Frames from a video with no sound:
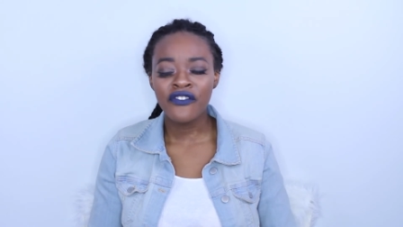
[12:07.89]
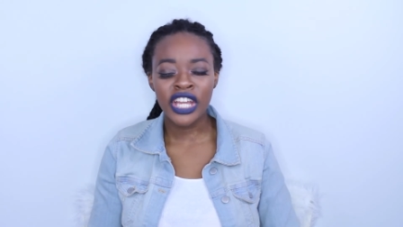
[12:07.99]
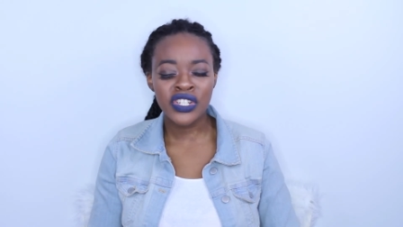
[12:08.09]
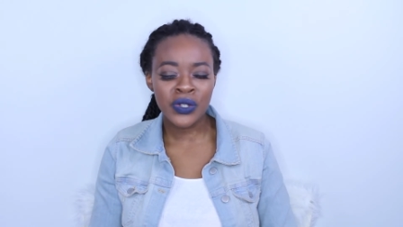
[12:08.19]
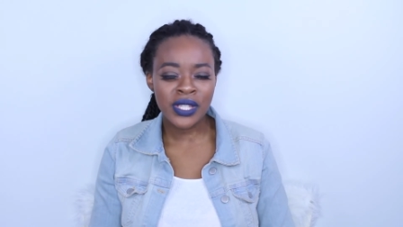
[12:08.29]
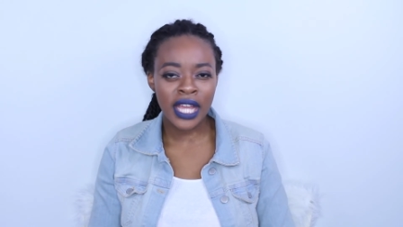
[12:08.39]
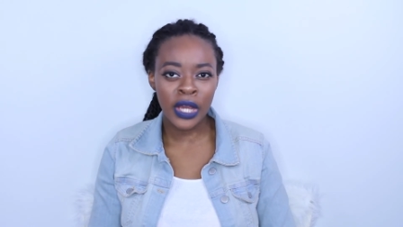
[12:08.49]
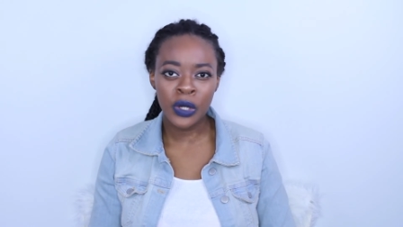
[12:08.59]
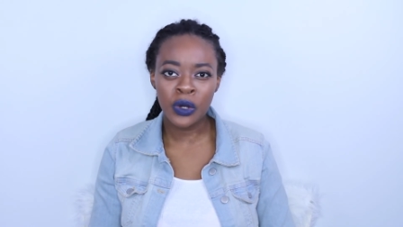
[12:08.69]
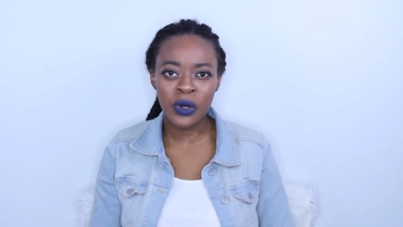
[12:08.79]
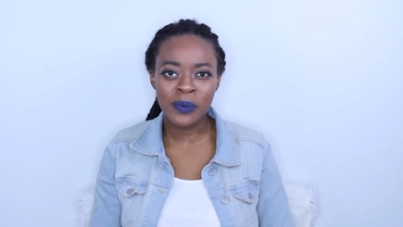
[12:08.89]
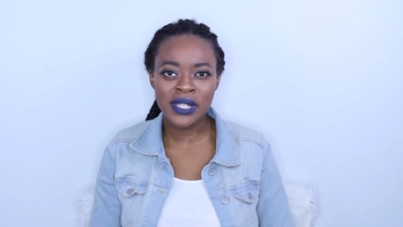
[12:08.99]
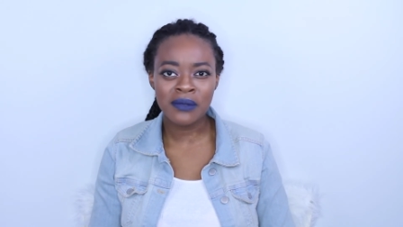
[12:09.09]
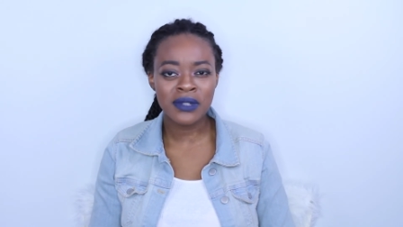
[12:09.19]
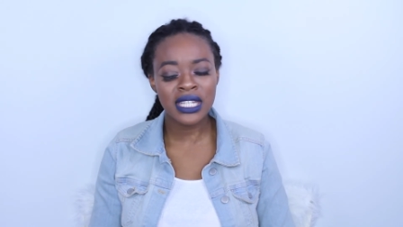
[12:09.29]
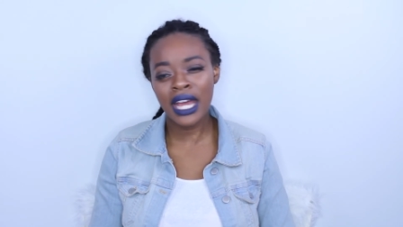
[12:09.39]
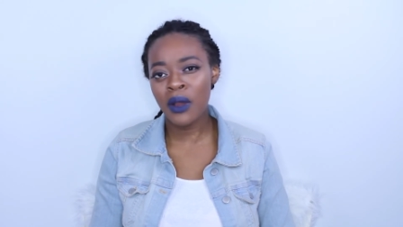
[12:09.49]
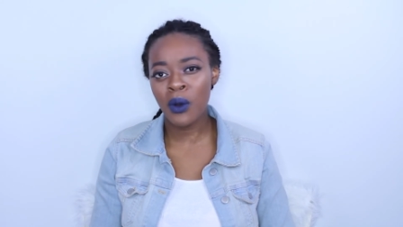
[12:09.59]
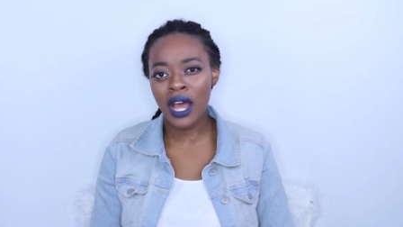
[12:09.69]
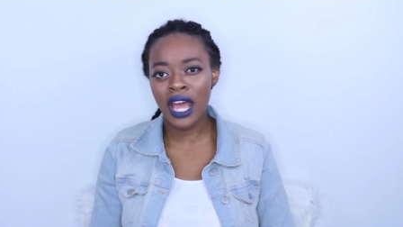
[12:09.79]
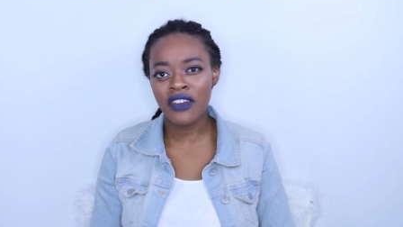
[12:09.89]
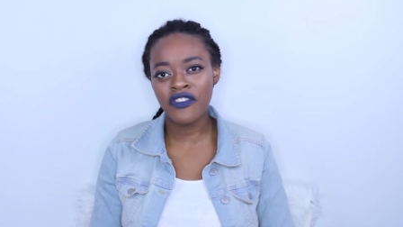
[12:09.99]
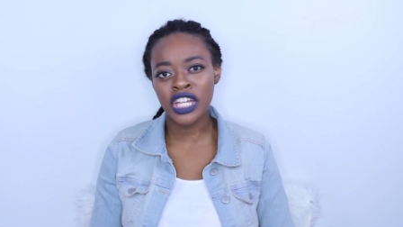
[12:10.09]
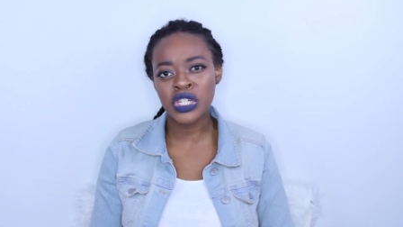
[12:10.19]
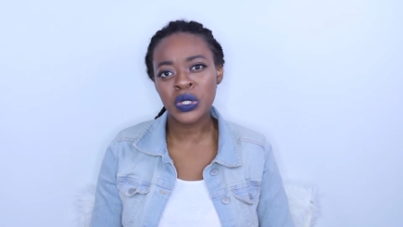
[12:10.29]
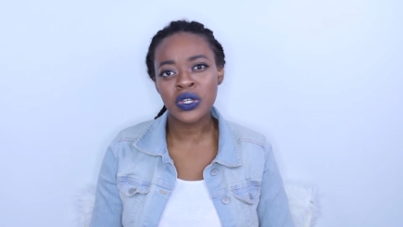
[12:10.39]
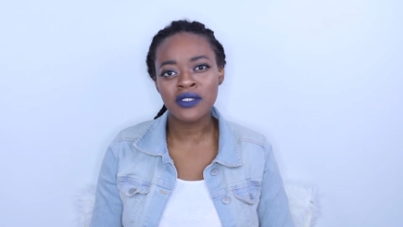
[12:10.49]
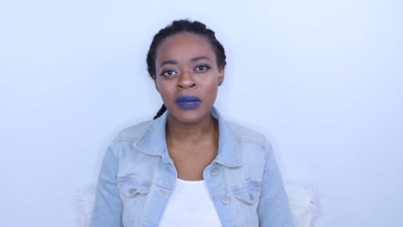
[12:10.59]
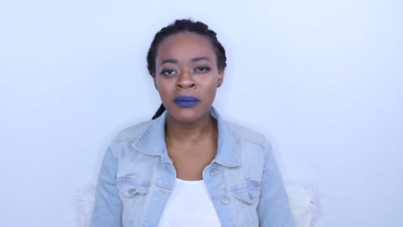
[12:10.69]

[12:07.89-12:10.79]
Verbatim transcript: facials at home, some DIY facials.